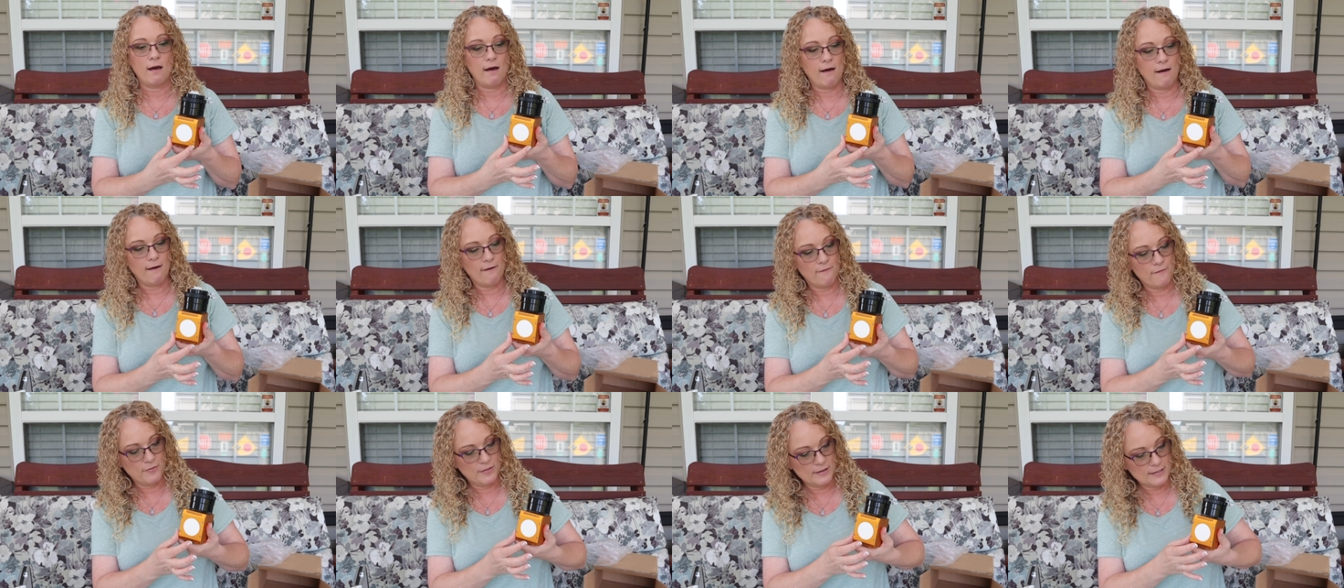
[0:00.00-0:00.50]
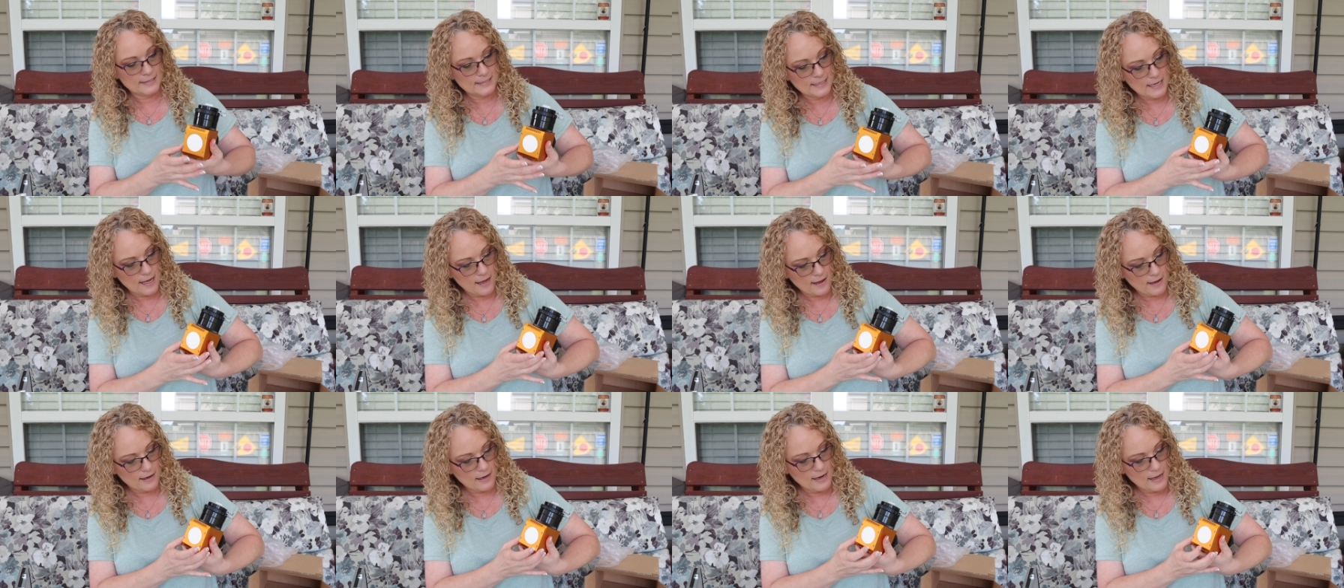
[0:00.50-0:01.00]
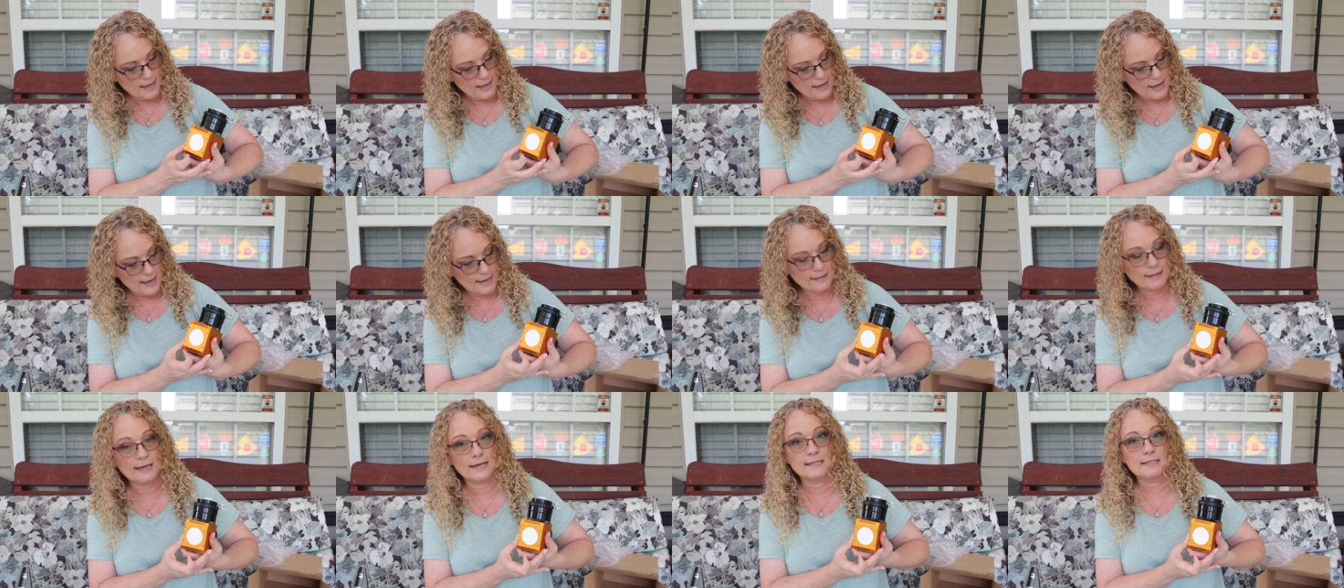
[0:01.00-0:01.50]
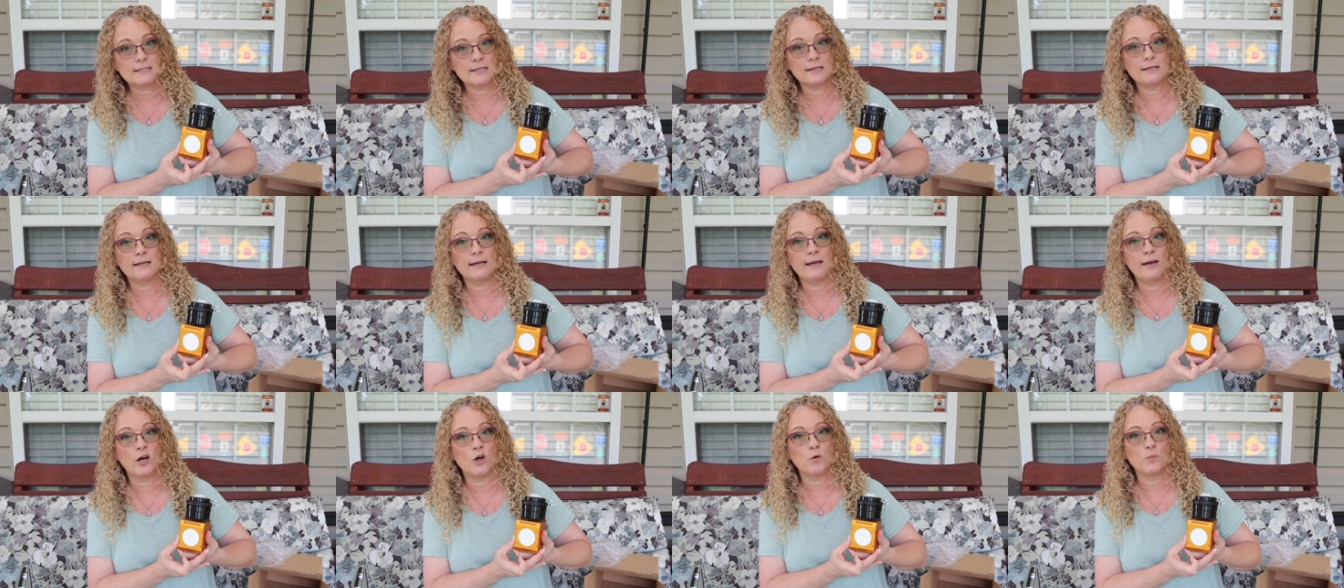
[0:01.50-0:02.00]
of the sun and that's
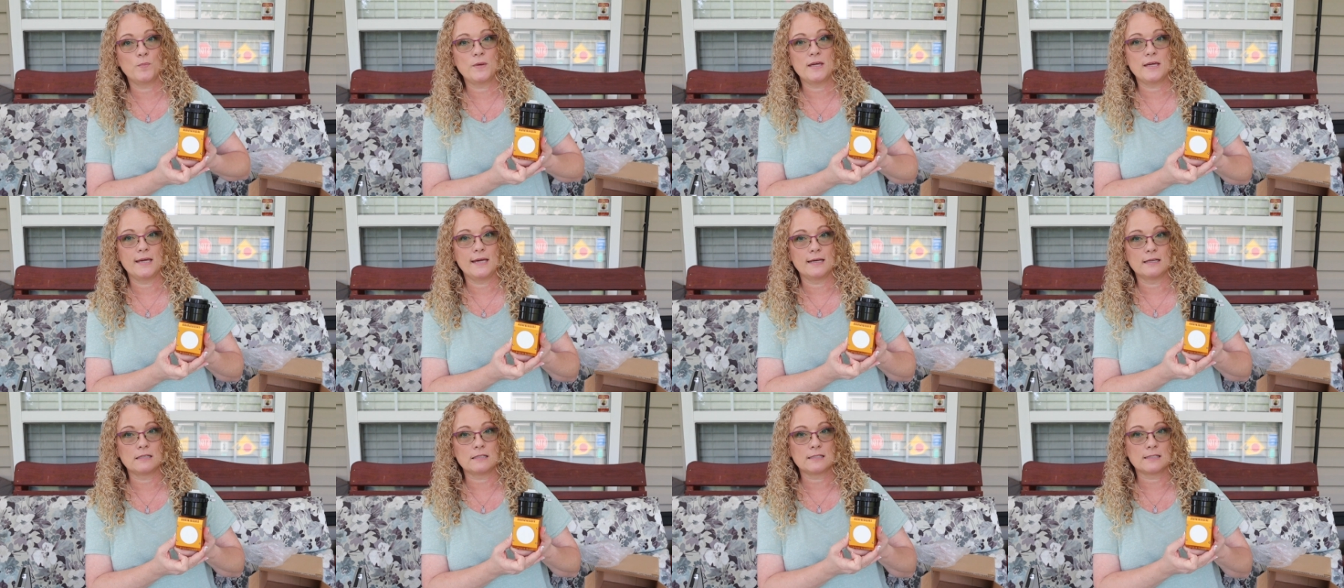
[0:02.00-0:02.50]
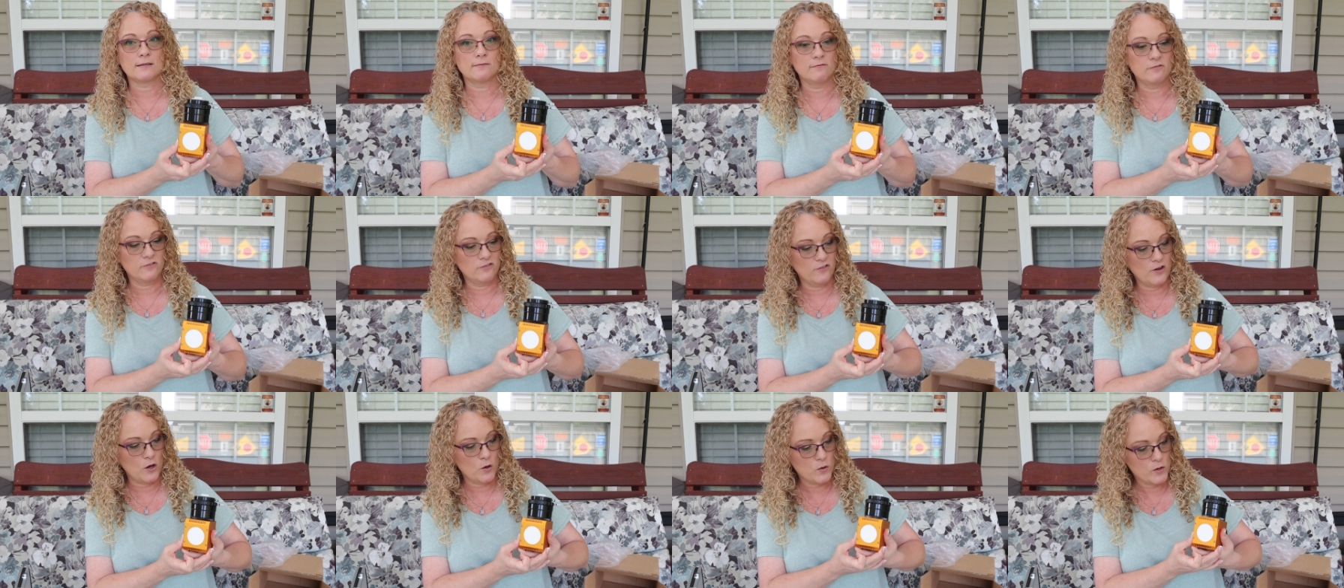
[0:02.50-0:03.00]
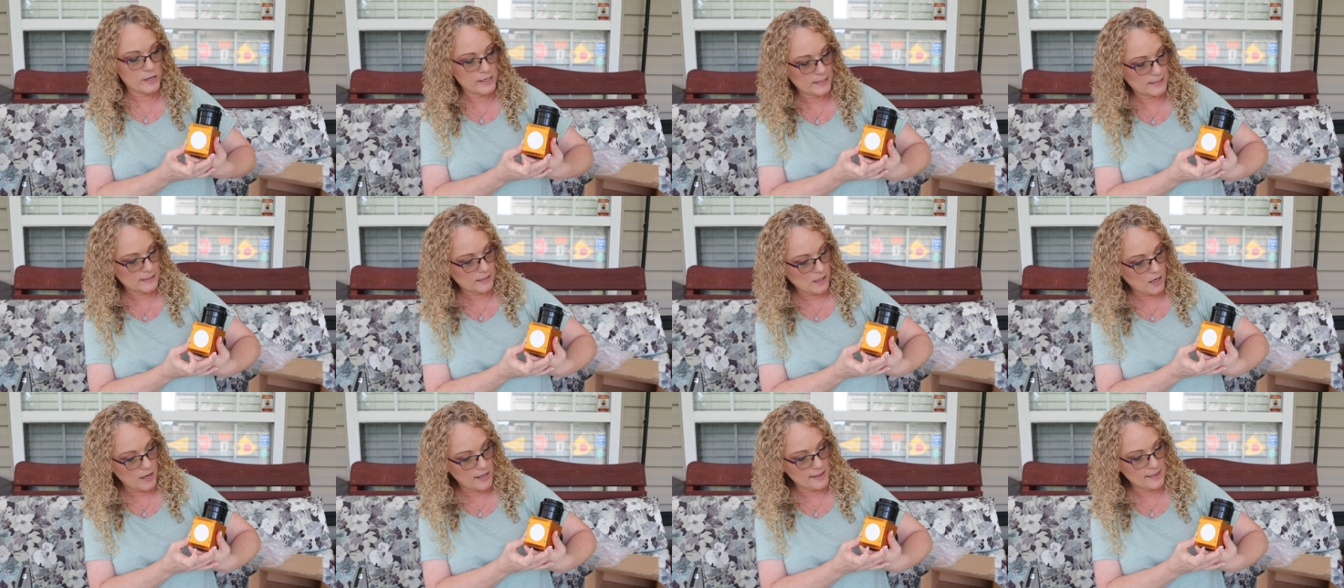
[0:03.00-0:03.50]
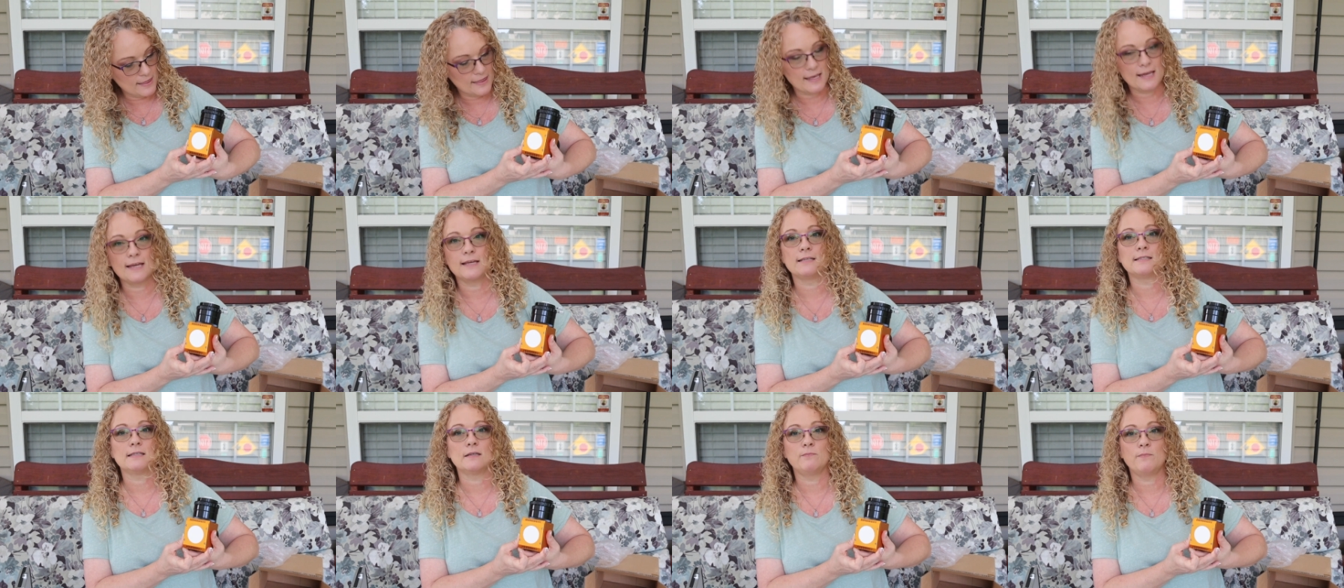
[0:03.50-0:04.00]
gonna help me get some focus on
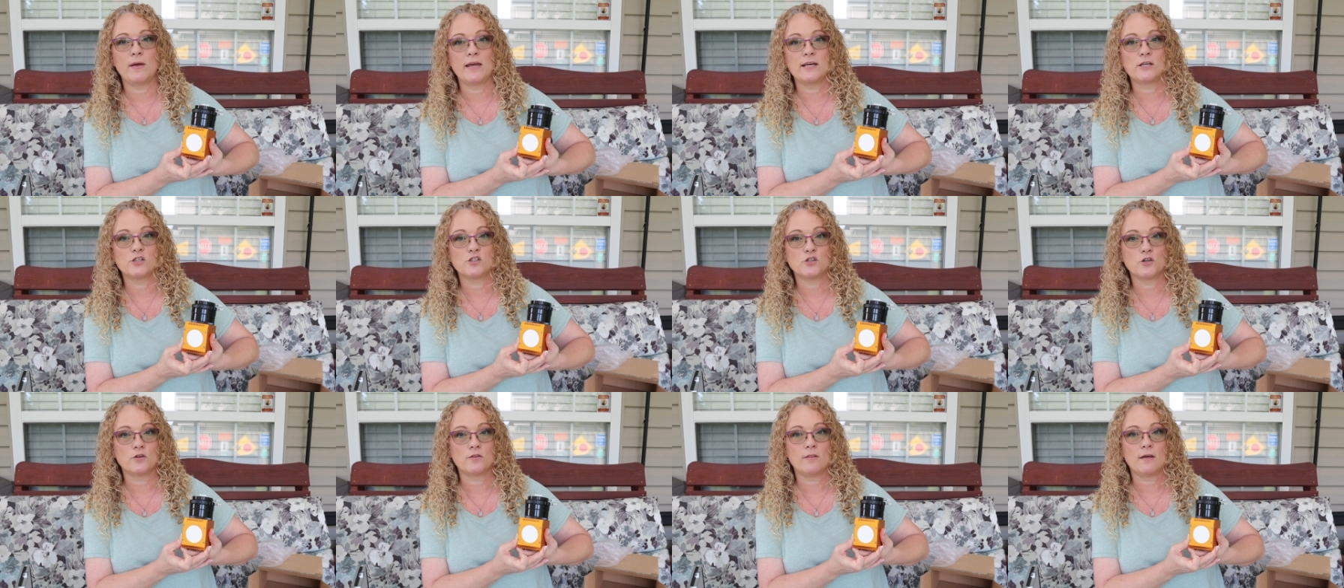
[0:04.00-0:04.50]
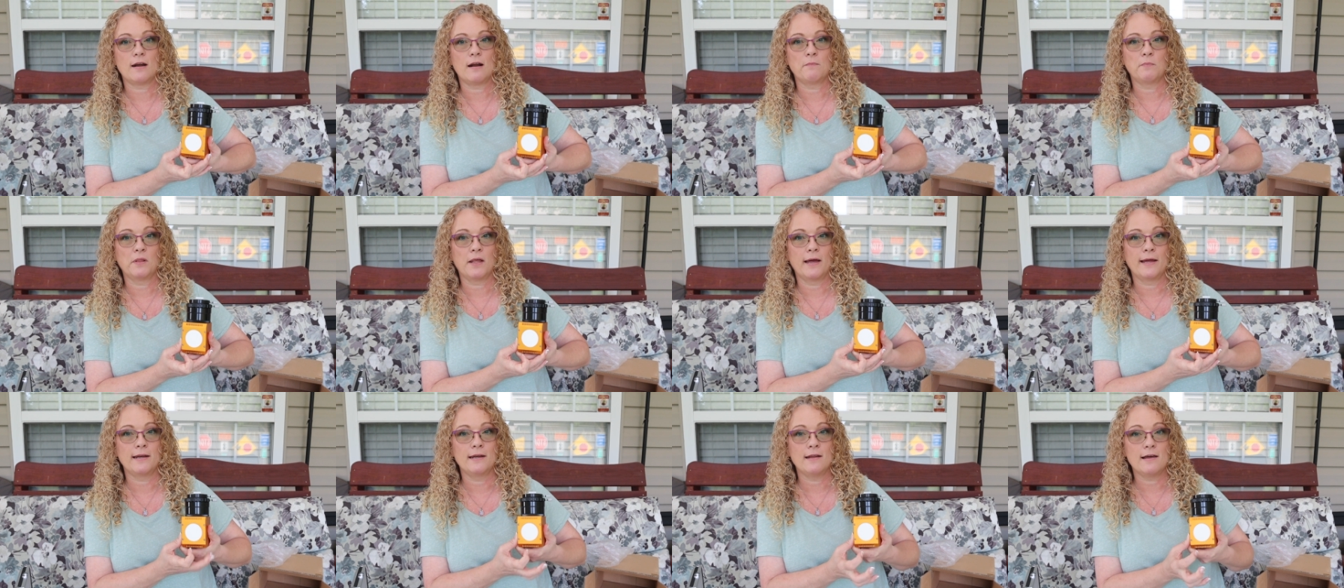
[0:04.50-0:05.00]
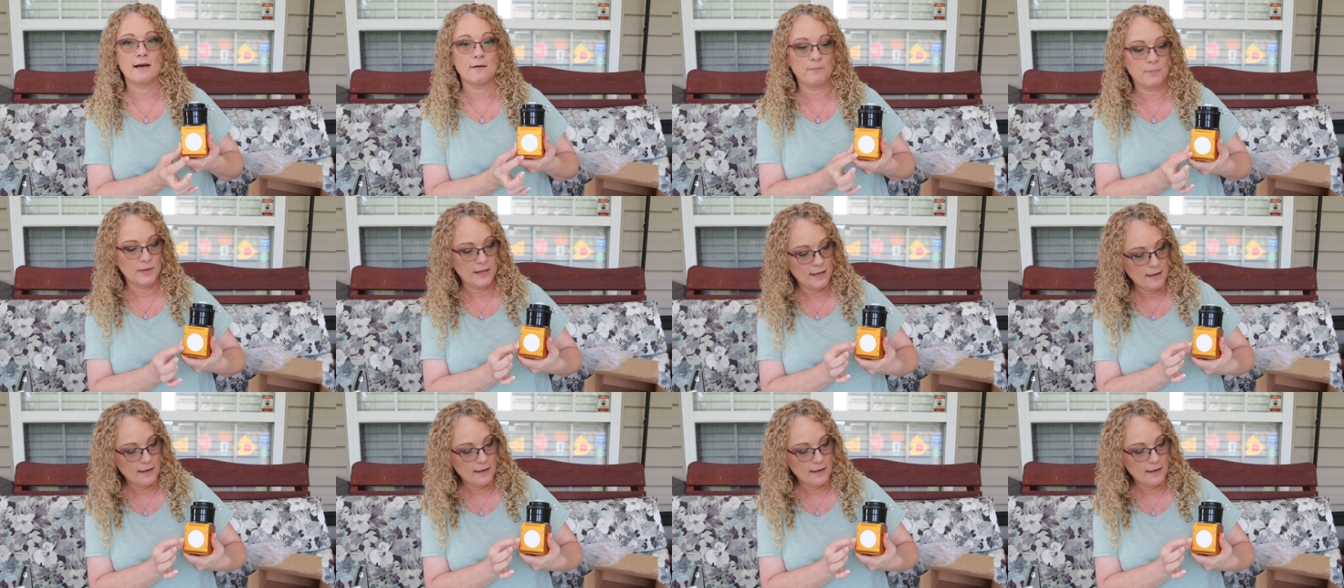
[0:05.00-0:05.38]
things and make sure that I'm lined up.